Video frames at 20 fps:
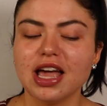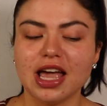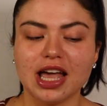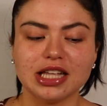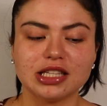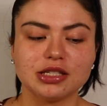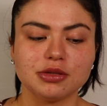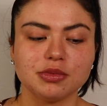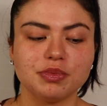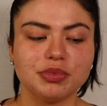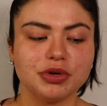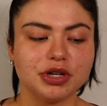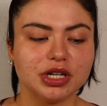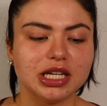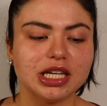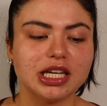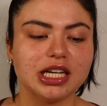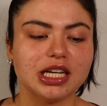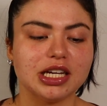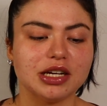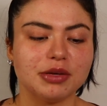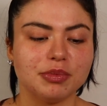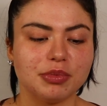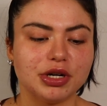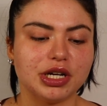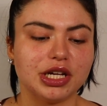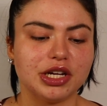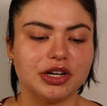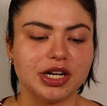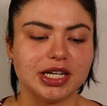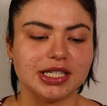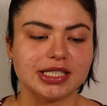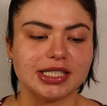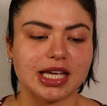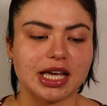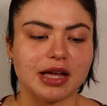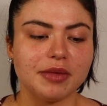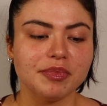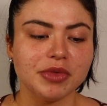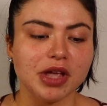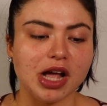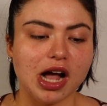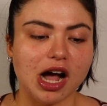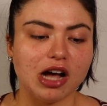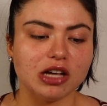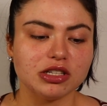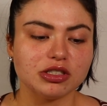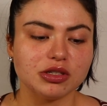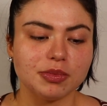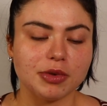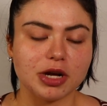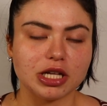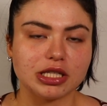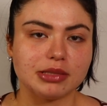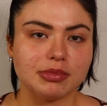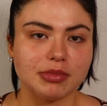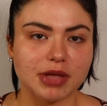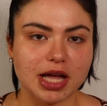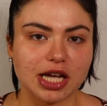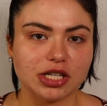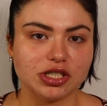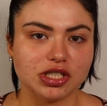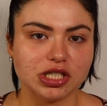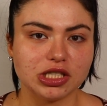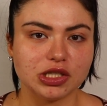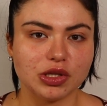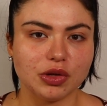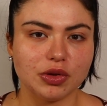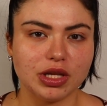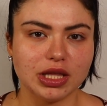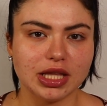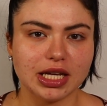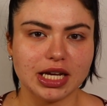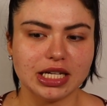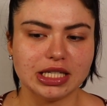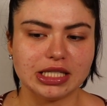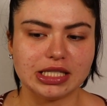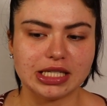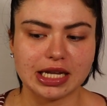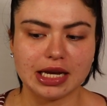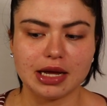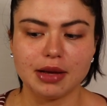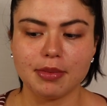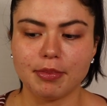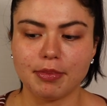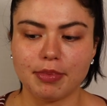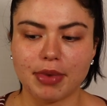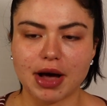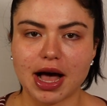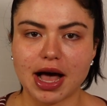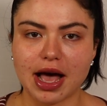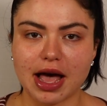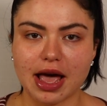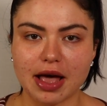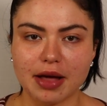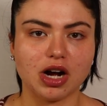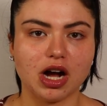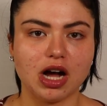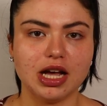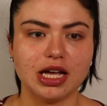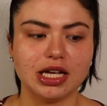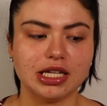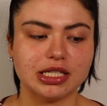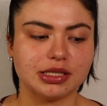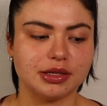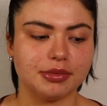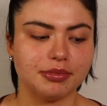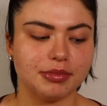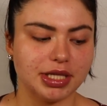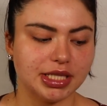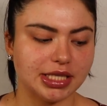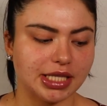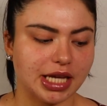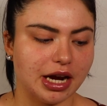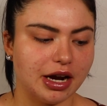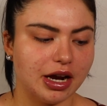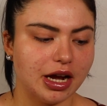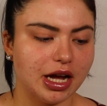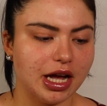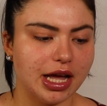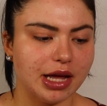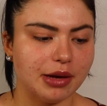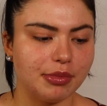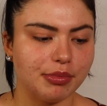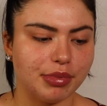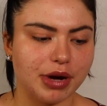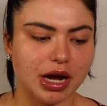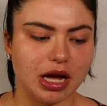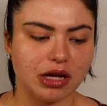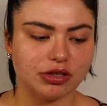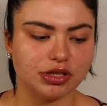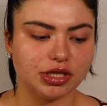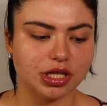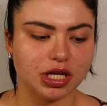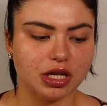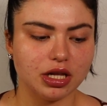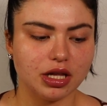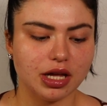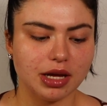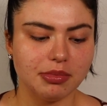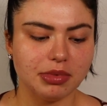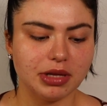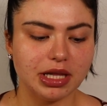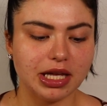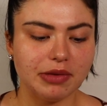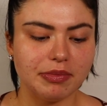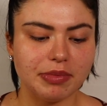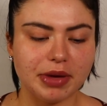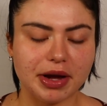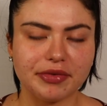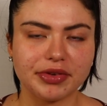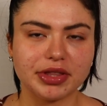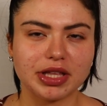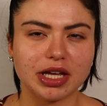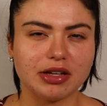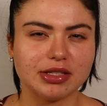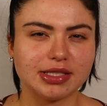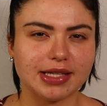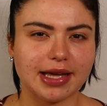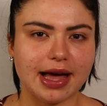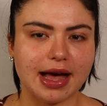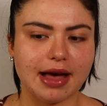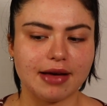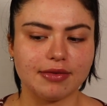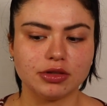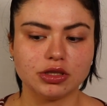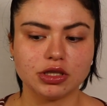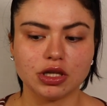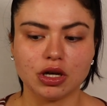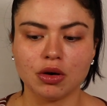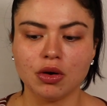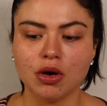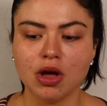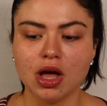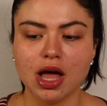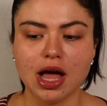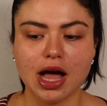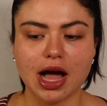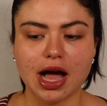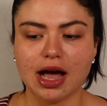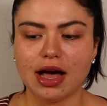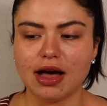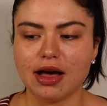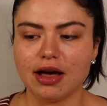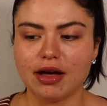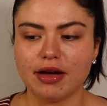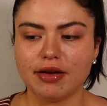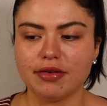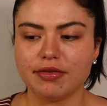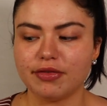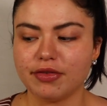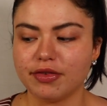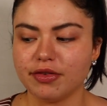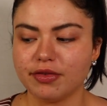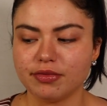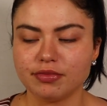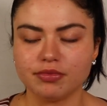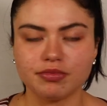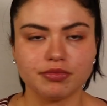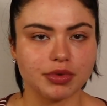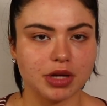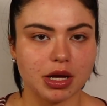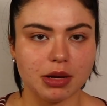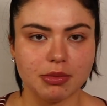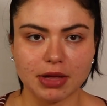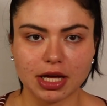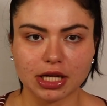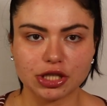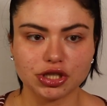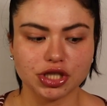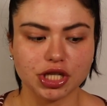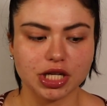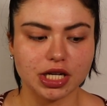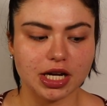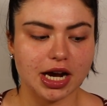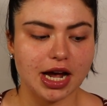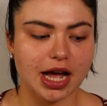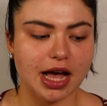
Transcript: It's pretty crazy. I also bought some lashes. The only thing I didn't buy is mascara and brow gel, I believe, but everything else I have. So I have complexion, I